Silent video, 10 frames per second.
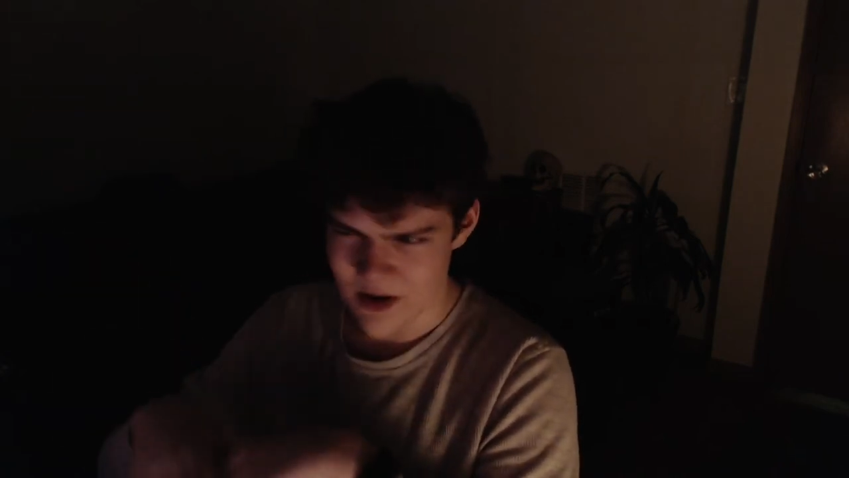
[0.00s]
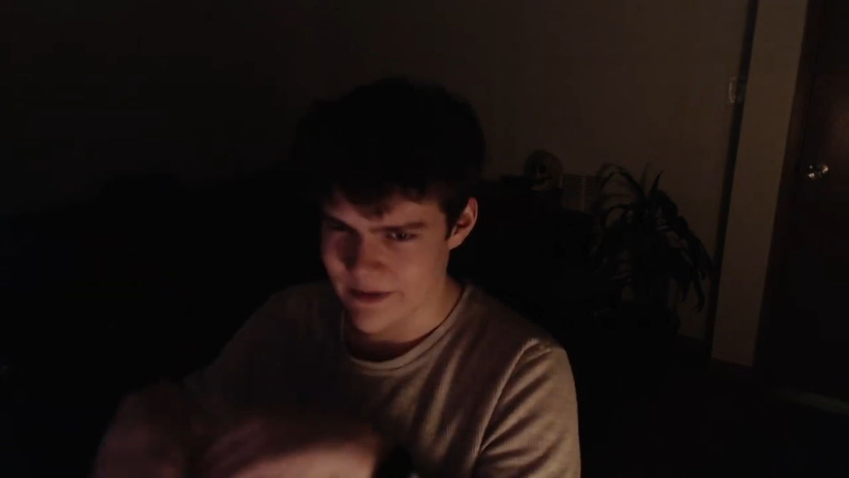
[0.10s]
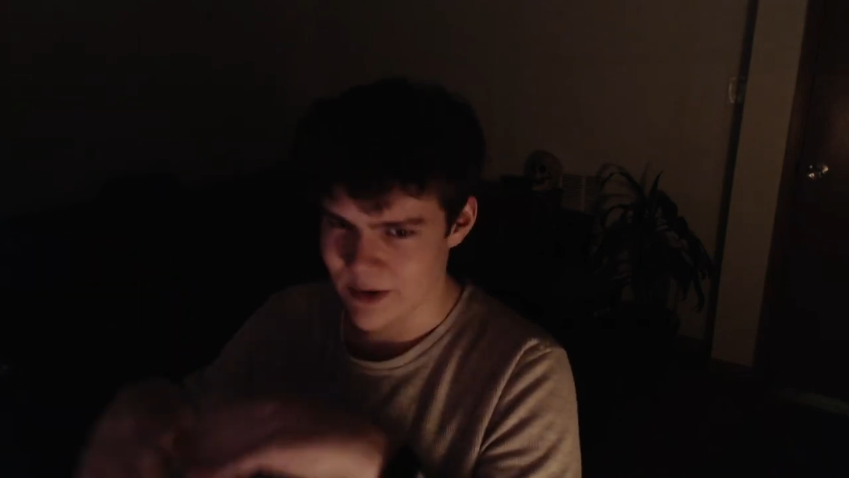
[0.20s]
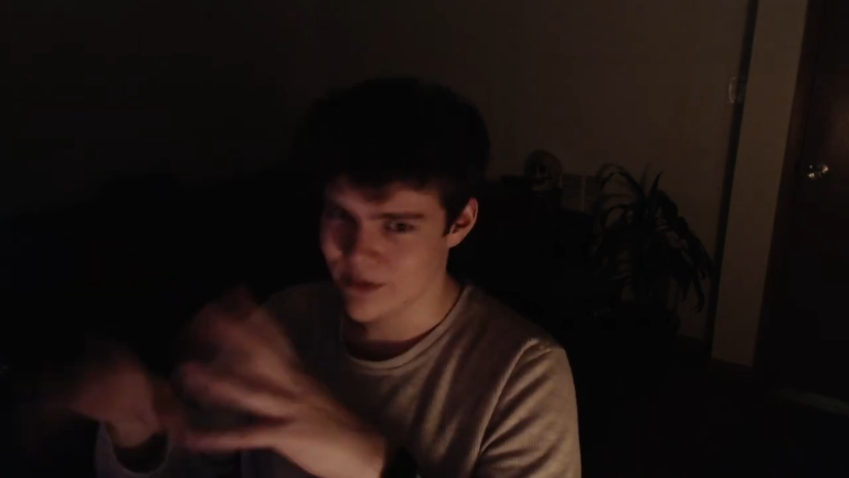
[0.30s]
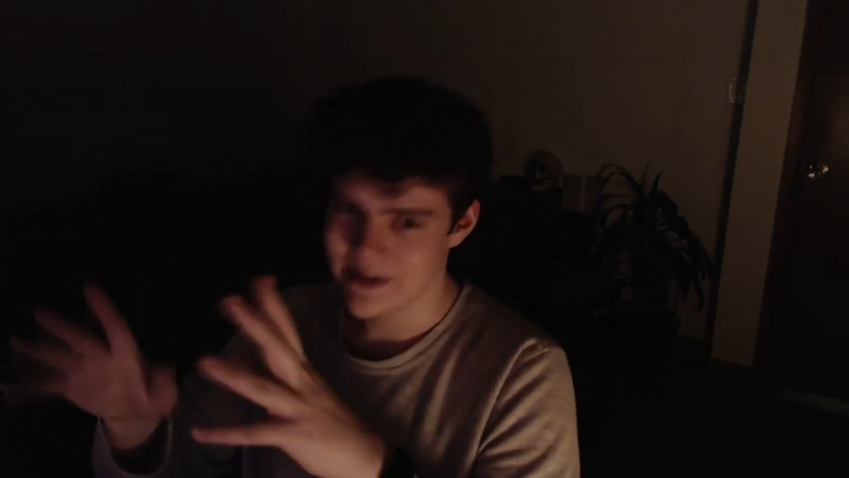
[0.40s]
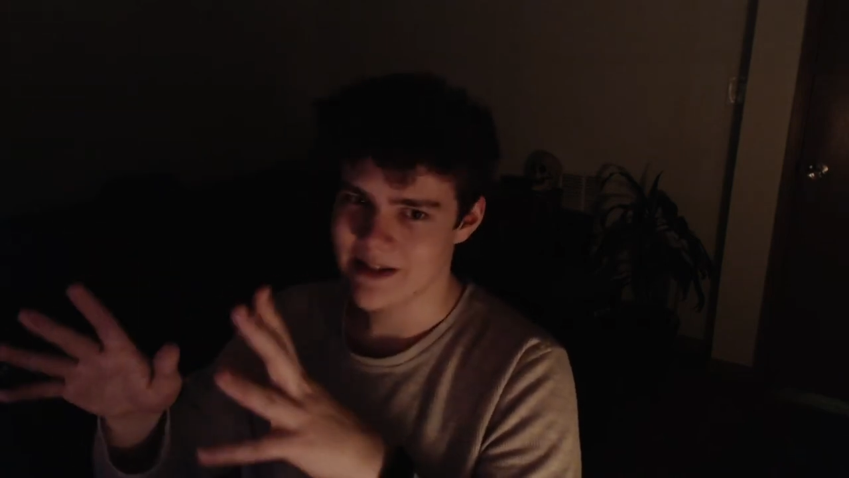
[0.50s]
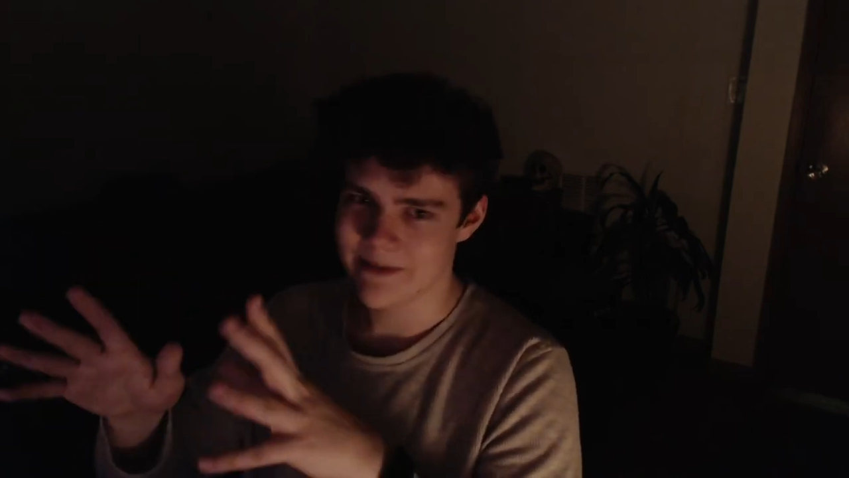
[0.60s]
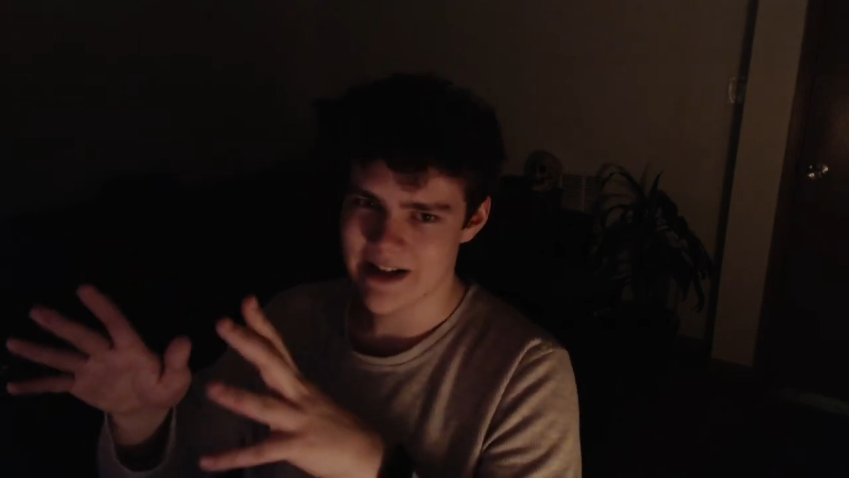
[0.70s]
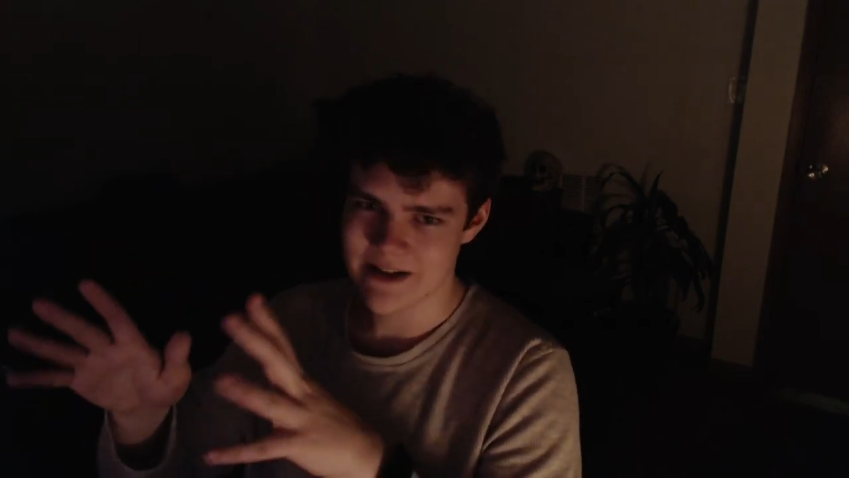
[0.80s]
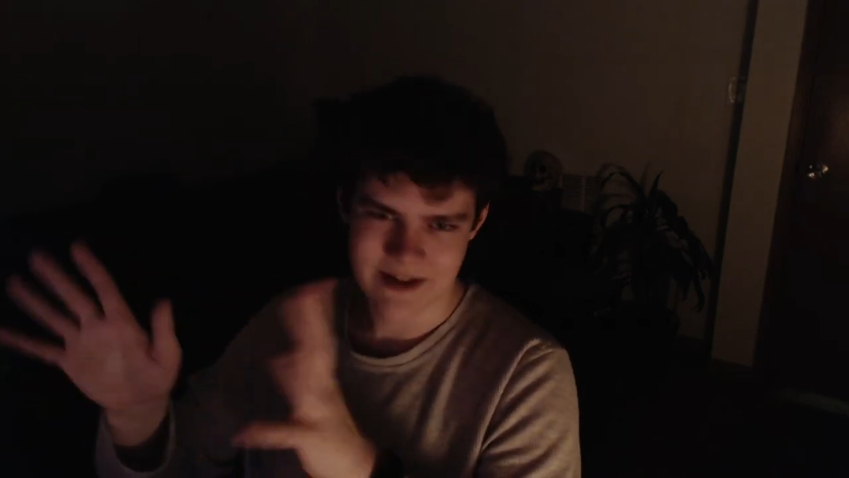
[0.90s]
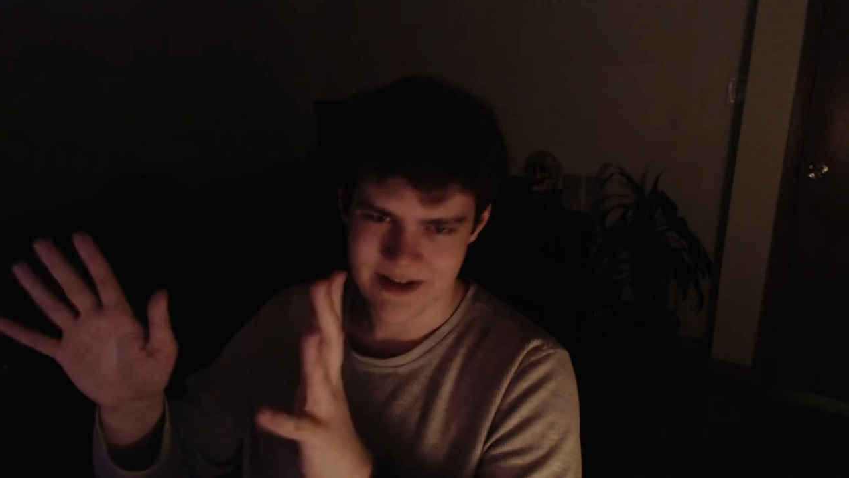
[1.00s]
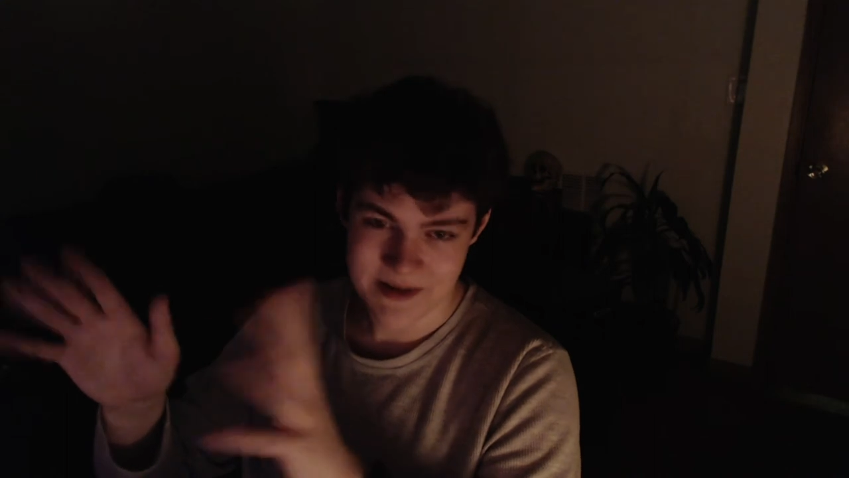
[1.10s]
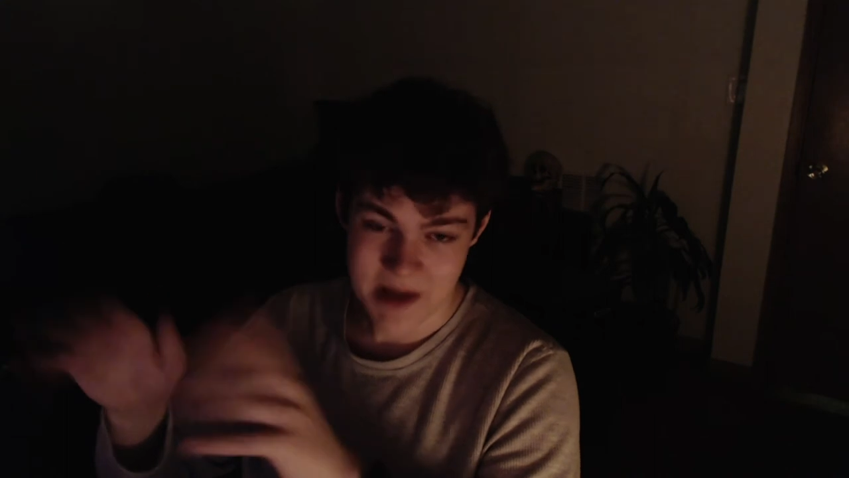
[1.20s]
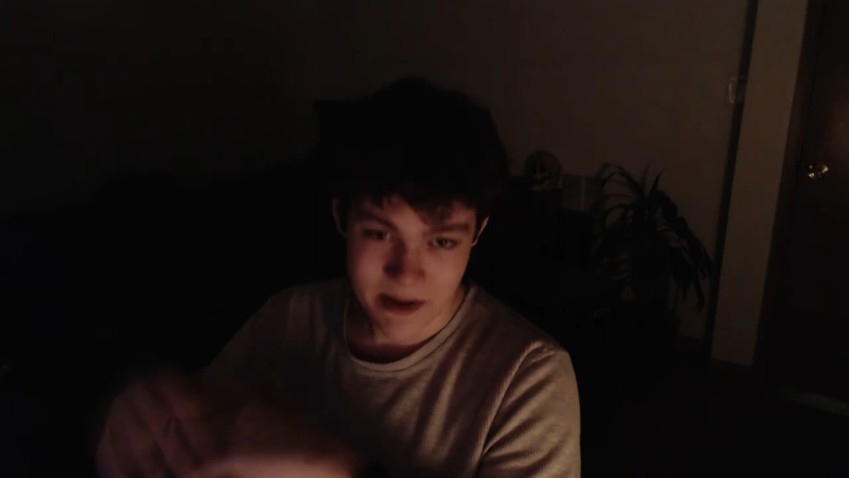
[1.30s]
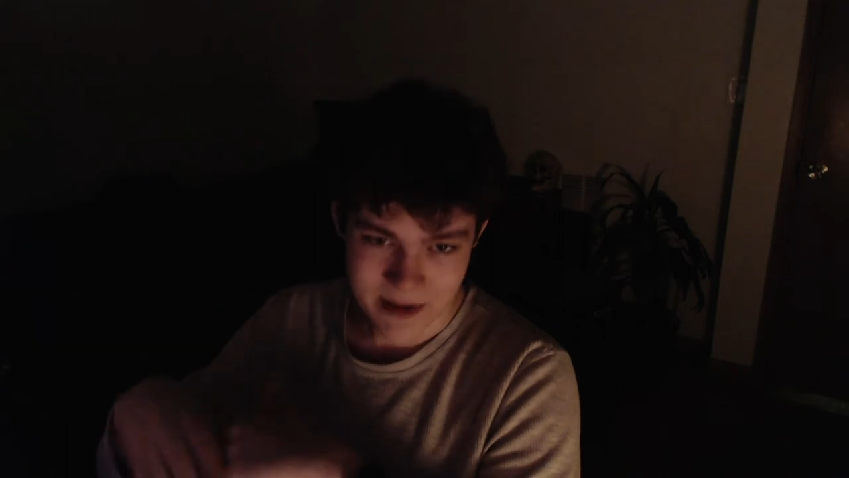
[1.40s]
if it really breaks, which is
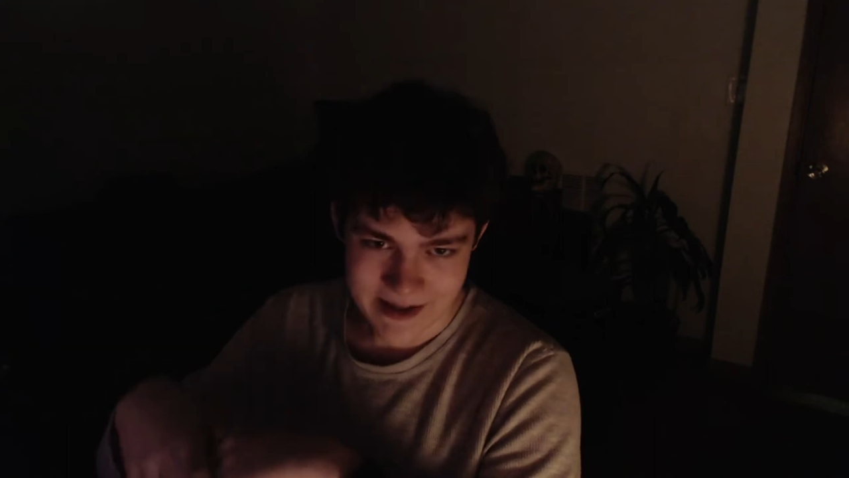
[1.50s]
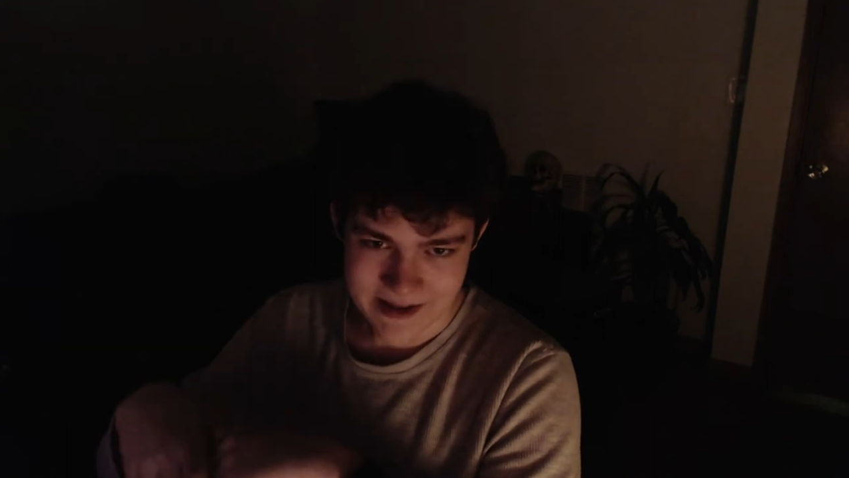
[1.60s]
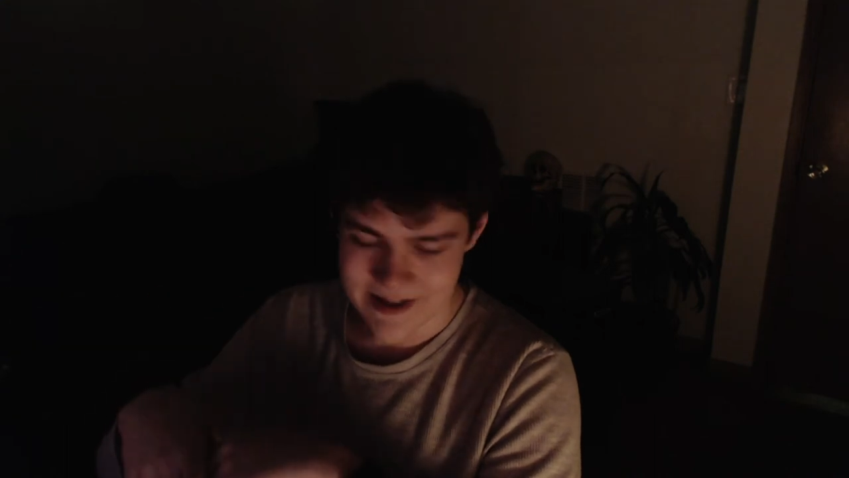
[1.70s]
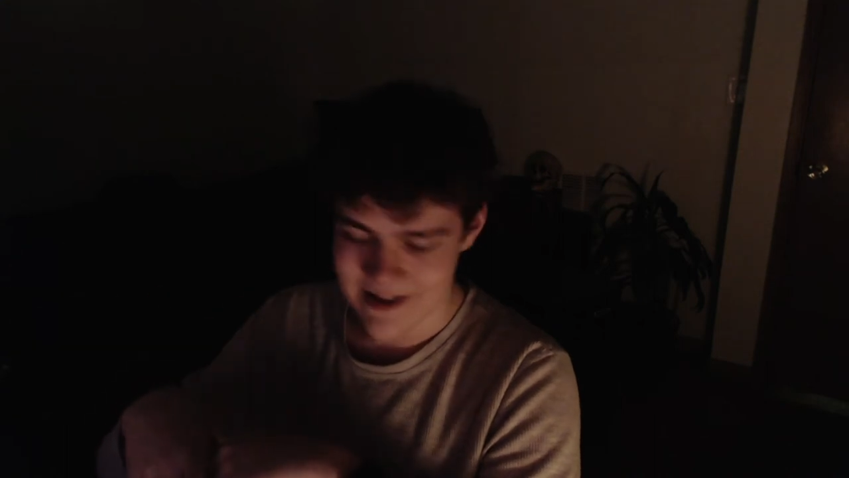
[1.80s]
unlikely.